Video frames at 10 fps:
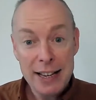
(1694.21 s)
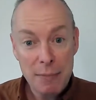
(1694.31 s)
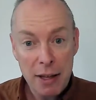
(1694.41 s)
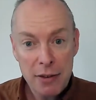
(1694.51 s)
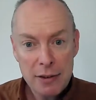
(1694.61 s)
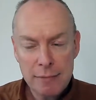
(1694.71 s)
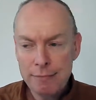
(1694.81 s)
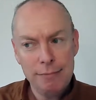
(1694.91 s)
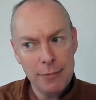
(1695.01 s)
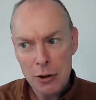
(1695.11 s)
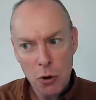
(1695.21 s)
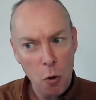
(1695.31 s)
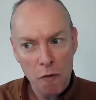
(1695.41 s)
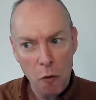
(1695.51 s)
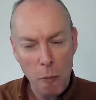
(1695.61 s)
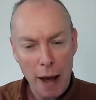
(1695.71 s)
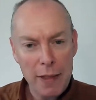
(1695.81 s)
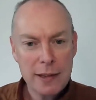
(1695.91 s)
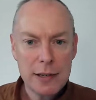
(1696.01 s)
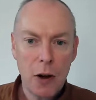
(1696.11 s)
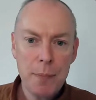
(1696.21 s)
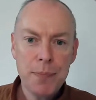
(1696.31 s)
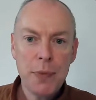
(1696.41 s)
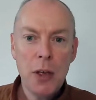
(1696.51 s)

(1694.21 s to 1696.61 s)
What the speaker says: method, not format this time,